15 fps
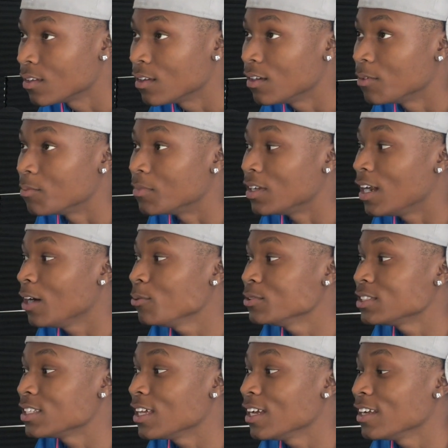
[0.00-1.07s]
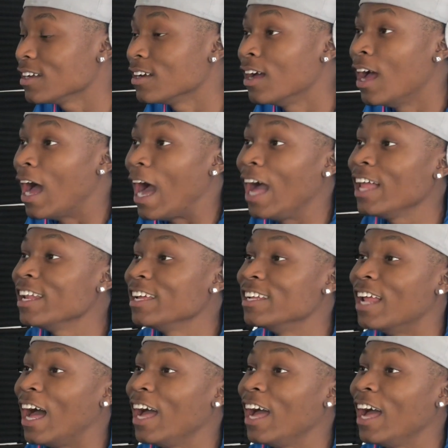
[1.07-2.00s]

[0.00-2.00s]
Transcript: But I was like, I